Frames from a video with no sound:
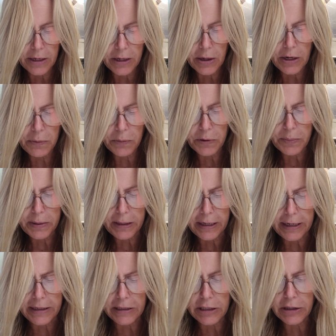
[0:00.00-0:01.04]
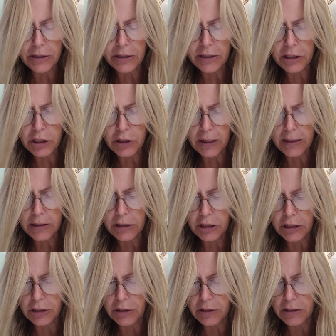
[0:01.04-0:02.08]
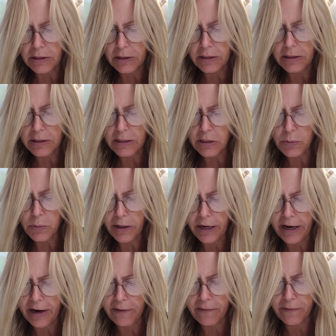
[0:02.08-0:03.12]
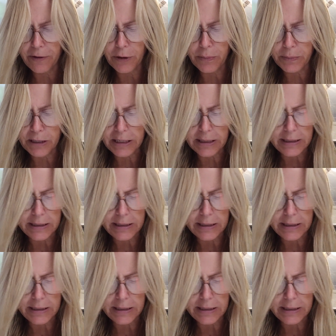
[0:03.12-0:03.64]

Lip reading: king replied to the astrologers, "This is what I have firmly